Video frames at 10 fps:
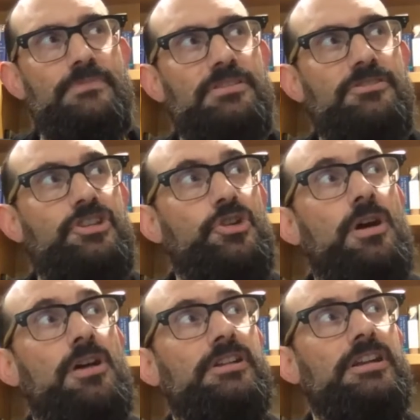
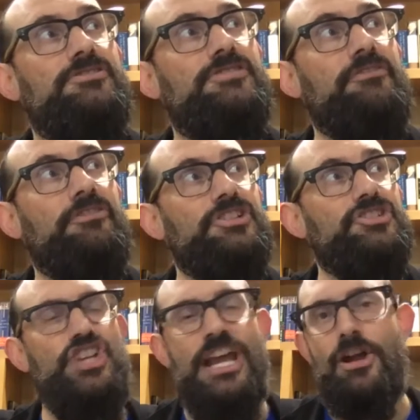200 different
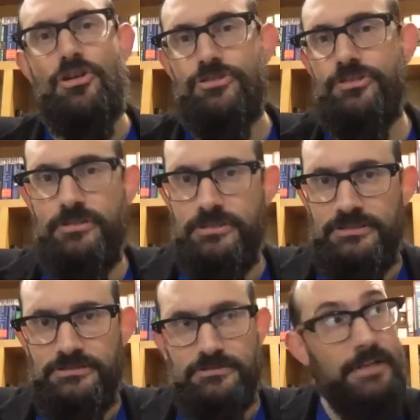chairs.
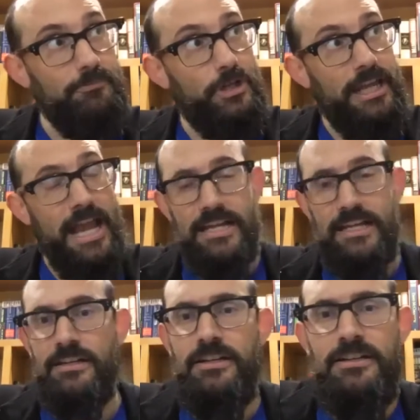I'm looking at it.
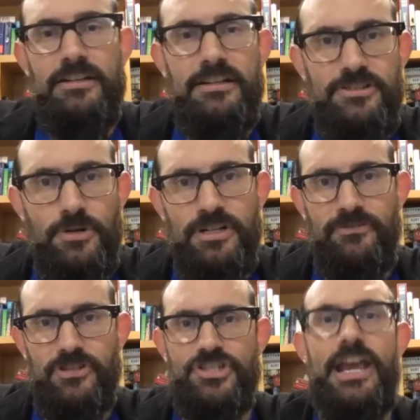200
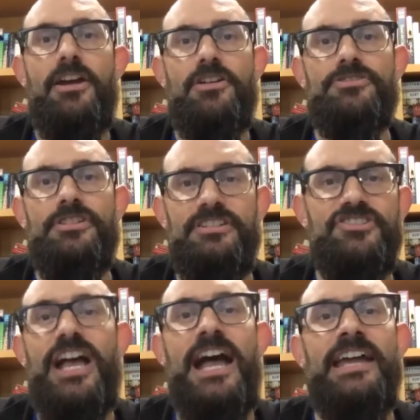different chairs
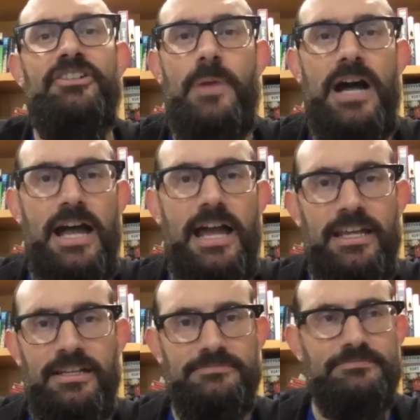designed
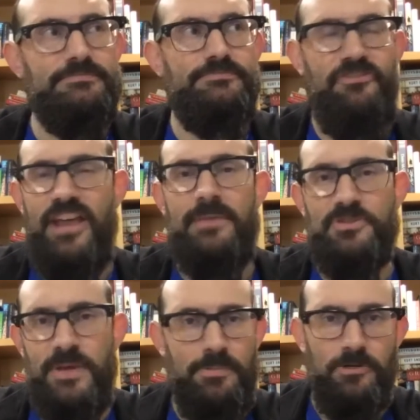by famous
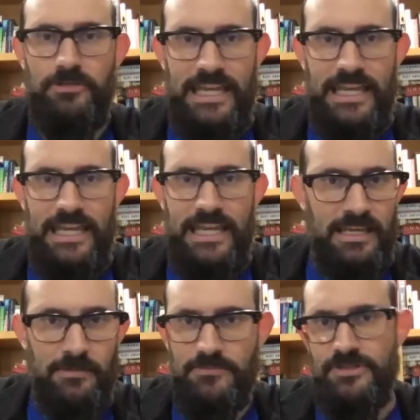people,
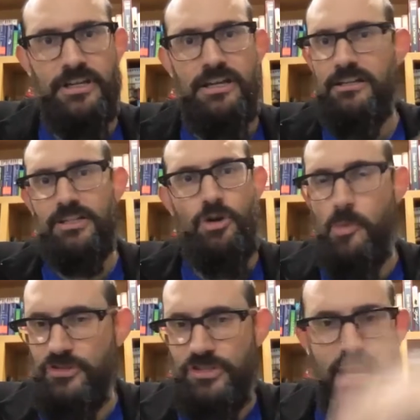Eames, Le
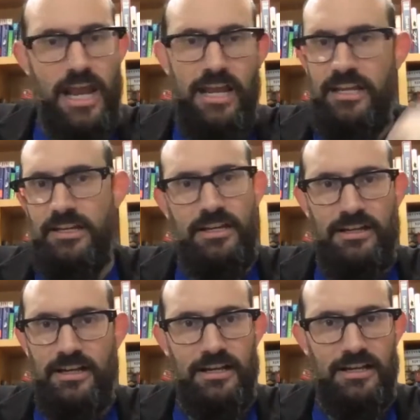Corbusier,
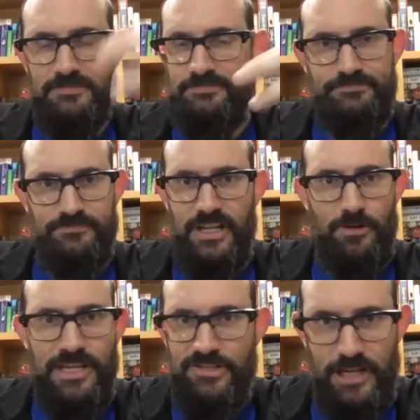you know,
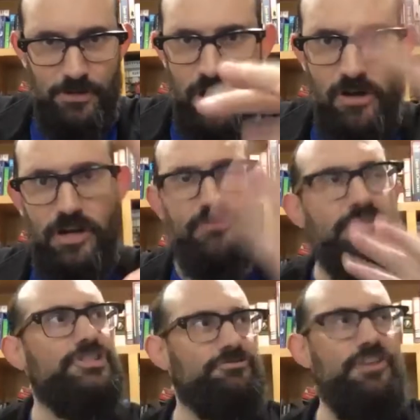Mies van der Rohe,
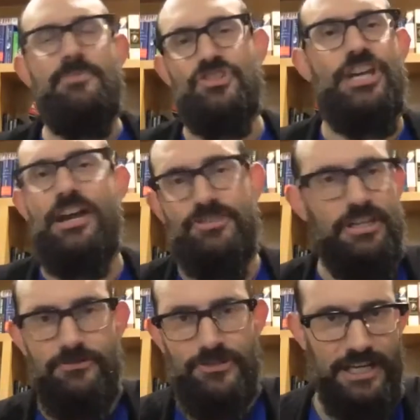just famous chairs that
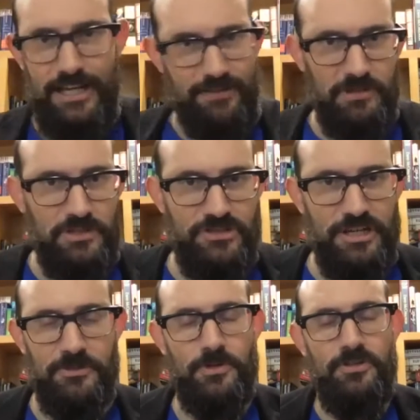you've seen at every
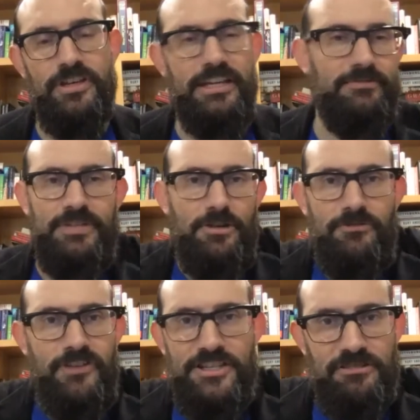museum and, you know,
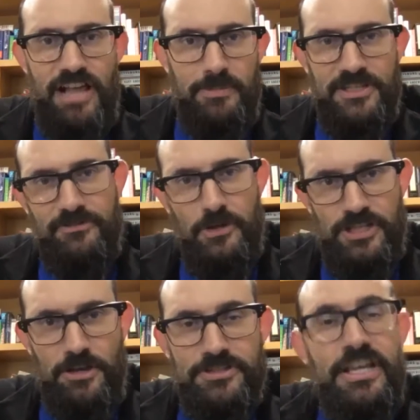fancy lobbies of hotels.